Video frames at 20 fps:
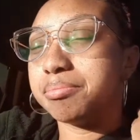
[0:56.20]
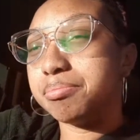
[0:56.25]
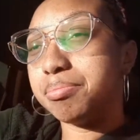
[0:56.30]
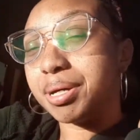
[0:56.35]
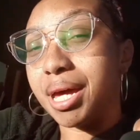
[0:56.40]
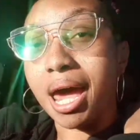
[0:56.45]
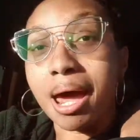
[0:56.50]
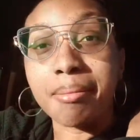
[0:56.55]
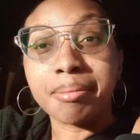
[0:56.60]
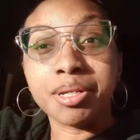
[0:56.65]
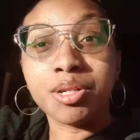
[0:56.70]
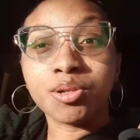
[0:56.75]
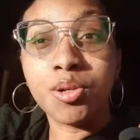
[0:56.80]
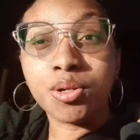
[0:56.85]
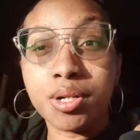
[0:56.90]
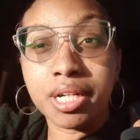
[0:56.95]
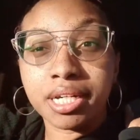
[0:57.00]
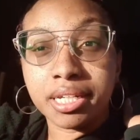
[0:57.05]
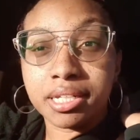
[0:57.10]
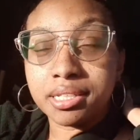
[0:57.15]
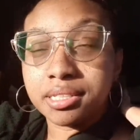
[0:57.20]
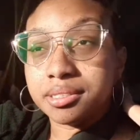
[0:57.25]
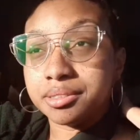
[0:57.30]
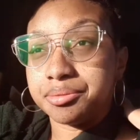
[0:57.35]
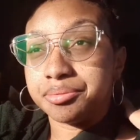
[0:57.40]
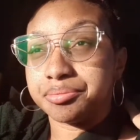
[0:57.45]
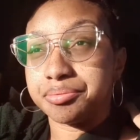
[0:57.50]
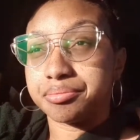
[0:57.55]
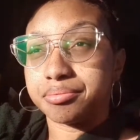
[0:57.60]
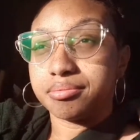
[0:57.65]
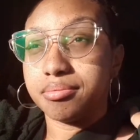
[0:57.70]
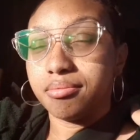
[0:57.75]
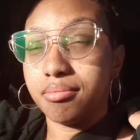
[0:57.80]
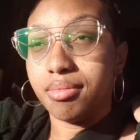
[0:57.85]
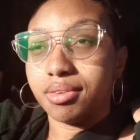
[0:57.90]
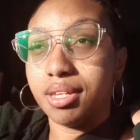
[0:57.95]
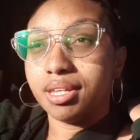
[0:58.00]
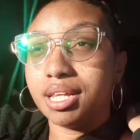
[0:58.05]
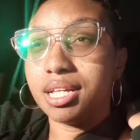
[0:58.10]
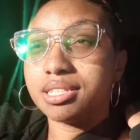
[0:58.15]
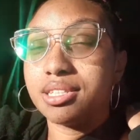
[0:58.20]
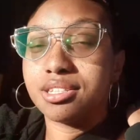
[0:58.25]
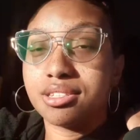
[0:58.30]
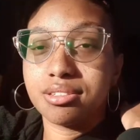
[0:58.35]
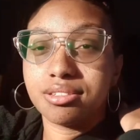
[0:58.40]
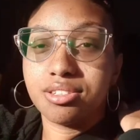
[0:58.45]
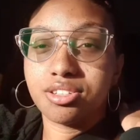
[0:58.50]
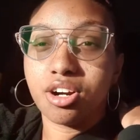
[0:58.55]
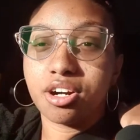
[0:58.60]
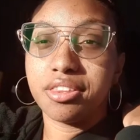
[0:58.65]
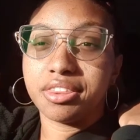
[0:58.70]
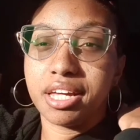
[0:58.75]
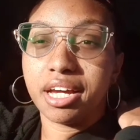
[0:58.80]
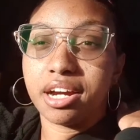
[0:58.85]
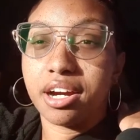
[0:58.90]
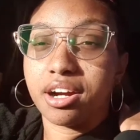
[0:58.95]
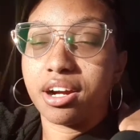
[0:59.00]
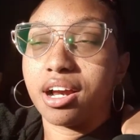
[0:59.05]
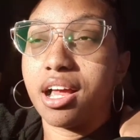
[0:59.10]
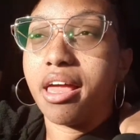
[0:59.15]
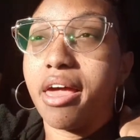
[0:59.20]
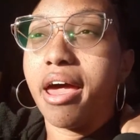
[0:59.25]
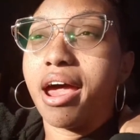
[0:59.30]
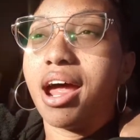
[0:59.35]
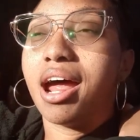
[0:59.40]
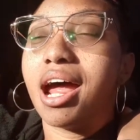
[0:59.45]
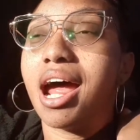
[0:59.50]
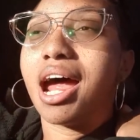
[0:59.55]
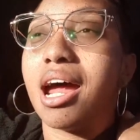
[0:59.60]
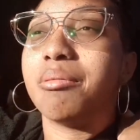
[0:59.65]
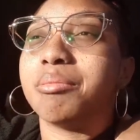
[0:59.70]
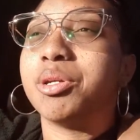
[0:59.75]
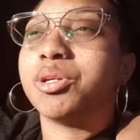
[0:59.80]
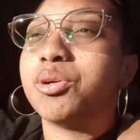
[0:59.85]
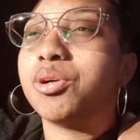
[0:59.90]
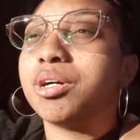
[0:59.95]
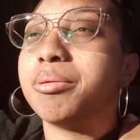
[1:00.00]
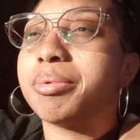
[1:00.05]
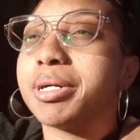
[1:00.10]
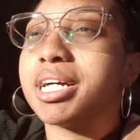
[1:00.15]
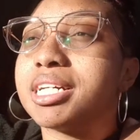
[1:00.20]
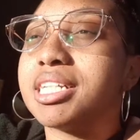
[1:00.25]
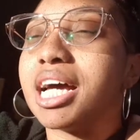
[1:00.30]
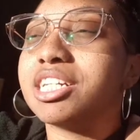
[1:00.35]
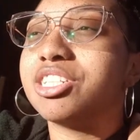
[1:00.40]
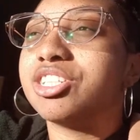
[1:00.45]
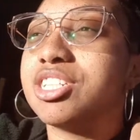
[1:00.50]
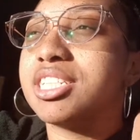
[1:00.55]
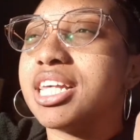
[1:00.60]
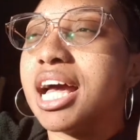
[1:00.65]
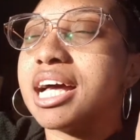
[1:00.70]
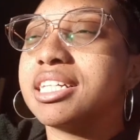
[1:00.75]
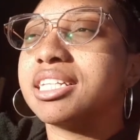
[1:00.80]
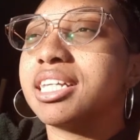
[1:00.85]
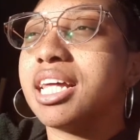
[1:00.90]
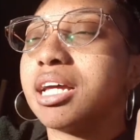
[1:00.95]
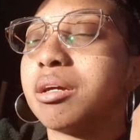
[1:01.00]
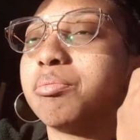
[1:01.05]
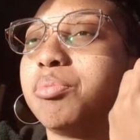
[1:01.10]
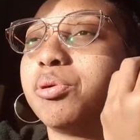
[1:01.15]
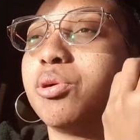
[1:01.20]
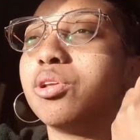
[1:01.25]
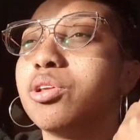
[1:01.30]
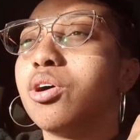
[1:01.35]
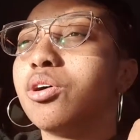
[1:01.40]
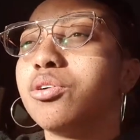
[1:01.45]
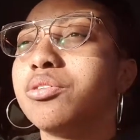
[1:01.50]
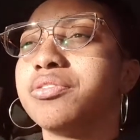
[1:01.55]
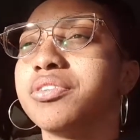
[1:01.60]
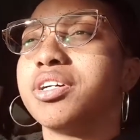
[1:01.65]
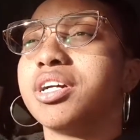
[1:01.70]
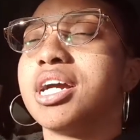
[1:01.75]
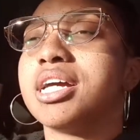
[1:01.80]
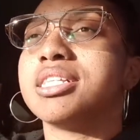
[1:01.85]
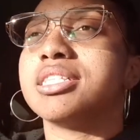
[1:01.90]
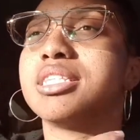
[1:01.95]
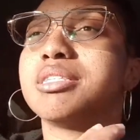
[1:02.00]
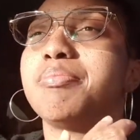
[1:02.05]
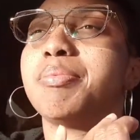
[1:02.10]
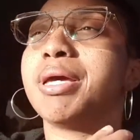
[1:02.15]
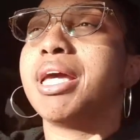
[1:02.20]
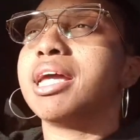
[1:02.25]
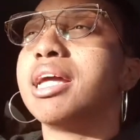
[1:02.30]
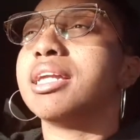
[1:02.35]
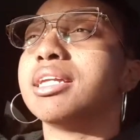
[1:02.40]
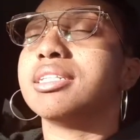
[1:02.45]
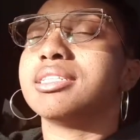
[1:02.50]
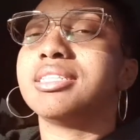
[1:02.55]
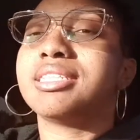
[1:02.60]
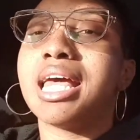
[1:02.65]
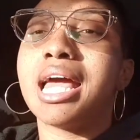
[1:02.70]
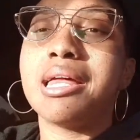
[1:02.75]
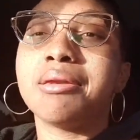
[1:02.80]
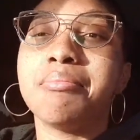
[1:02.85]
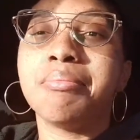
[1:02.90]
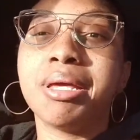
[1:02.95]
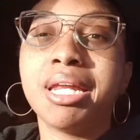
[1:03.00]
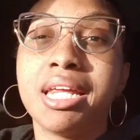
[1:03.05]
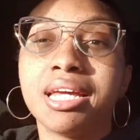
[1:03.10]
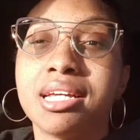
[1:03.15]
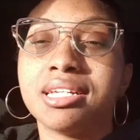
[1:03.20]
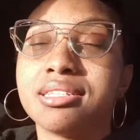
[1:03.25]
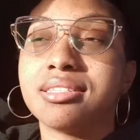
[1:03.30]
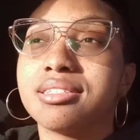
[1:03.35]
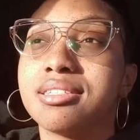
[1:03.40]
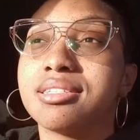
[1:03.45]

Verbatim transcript: But I'm annoyed. Let's start there. I'm annoyed because I just had to like pull over and spend 10 minutes